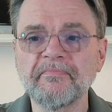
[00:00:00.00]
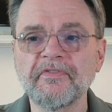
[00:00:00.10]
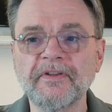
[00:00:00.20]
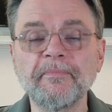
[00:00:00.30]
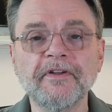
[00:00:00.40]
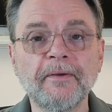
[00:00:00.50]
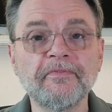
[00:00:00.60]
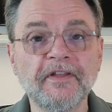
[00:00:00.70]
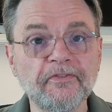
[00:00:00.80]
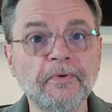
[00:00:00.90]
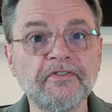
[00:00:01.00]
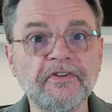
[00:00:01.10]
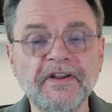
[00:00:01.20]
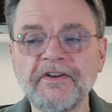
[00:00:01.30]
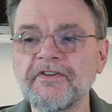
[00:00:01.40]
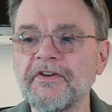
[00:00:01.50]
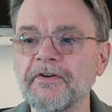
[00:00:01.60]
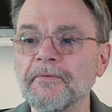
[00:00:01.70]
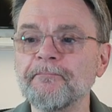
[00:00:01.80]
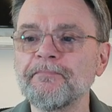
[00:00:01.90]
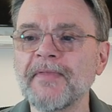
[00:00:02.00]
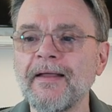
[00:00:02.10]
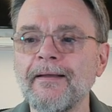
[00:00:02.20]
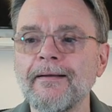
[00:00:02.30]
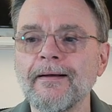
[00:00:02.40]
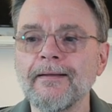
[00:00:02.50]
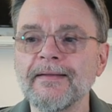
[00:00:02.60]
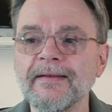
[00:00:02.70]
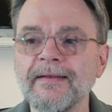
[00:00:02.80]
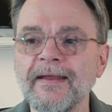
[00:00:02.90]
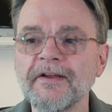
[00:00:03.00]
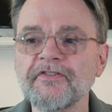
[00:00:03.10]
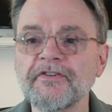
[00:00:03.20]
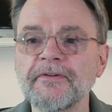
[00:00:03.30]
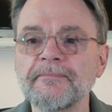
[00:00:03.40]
sometimes that's what you need to do. I'll hit next.